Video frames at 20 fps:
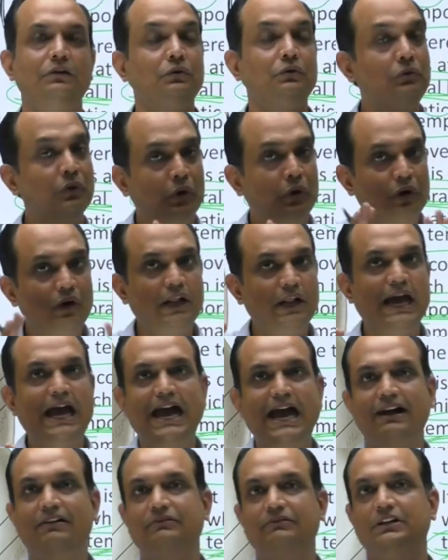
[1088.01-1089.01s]
you don't
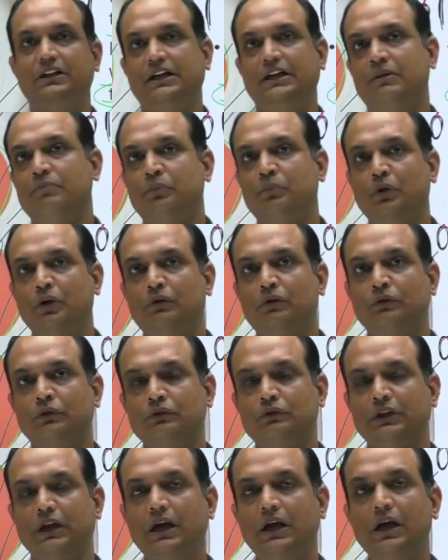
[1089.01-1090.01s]
have the temporal
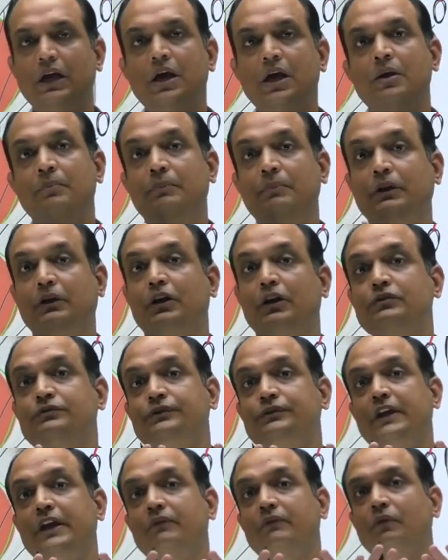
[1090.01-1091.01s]
fossa
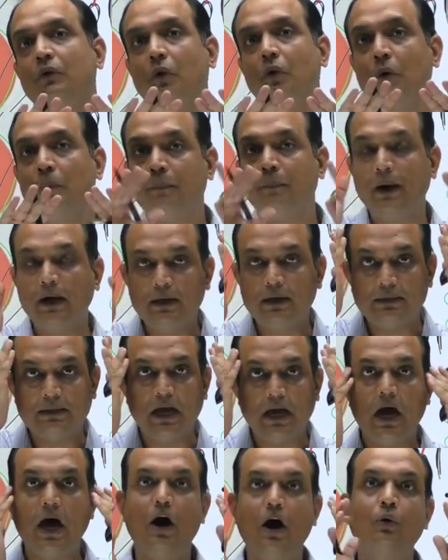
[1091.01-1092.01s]
because we have opened
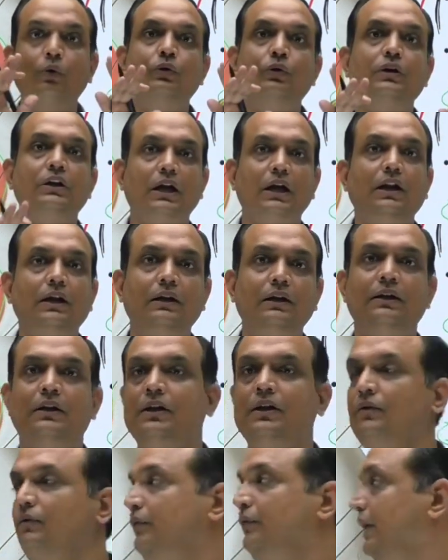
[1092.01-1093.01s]
the outer
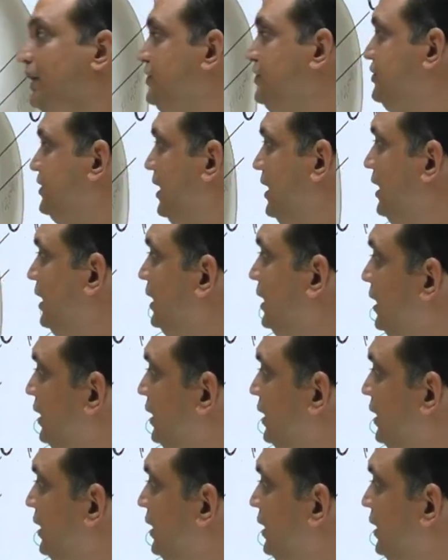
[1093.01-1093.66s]
fascia.